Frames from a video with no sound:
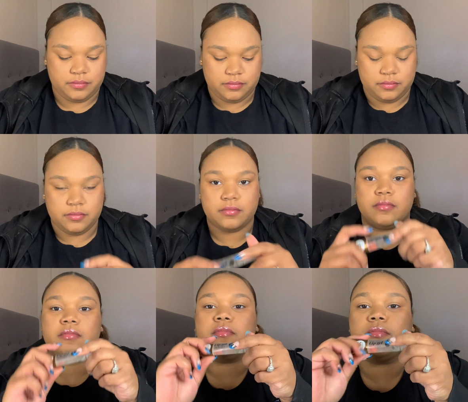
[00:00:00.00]

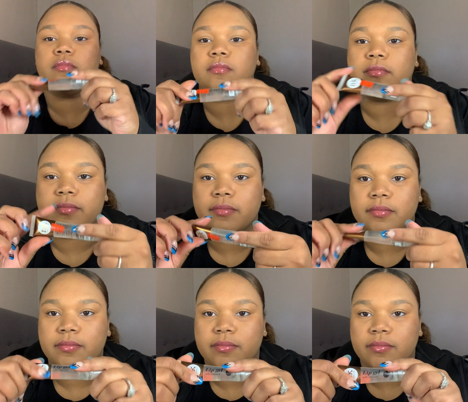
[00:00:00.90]

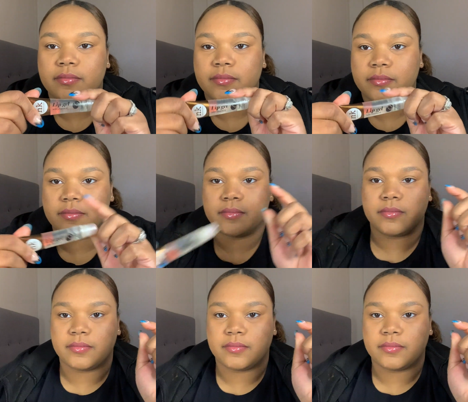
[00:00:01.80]
Nothing is said.